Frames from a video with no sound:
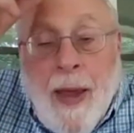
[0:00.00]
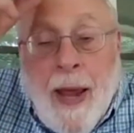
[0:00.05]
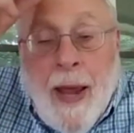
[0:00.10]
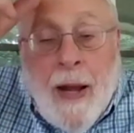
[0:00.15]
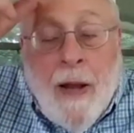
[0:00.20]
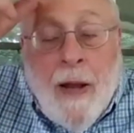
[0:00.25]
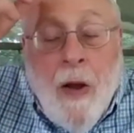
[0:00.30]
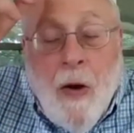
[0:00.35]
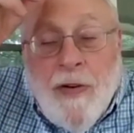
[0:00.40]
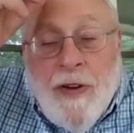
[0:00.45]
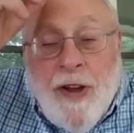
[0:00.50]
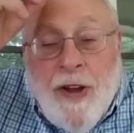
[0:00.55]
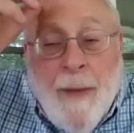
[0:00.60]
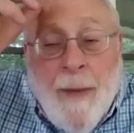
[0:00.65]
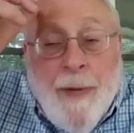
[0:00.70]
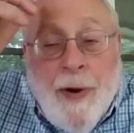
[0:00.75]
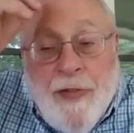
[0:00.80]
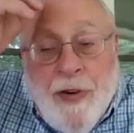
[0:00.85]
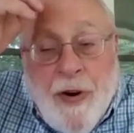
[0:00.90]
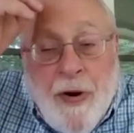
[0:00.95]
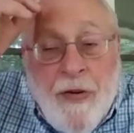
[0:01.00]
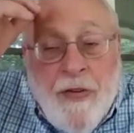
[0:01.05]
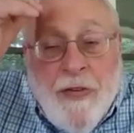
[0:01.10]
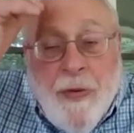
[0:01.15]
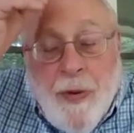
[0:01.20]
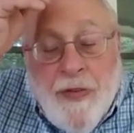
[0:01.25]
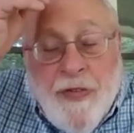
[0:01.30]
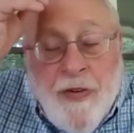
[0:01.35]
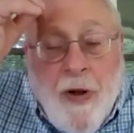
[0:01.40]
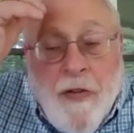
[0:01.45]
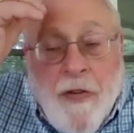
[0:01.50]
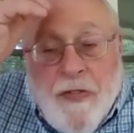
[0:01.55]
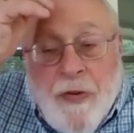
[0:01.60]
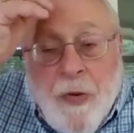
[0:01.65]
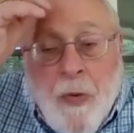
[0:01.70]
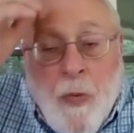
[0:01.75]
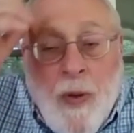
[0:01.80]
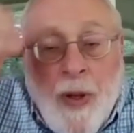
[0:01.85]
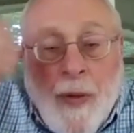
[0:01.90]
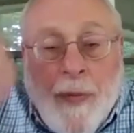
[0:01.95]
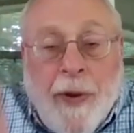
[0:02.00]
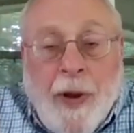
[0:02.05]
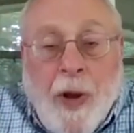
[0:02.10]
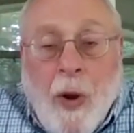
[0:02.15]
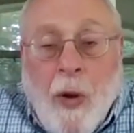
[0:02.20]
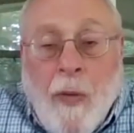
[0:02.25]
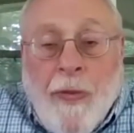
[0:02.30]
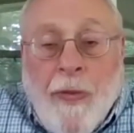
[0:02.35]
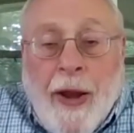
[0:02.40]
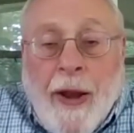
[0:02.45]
At low temperatures, it was also well known that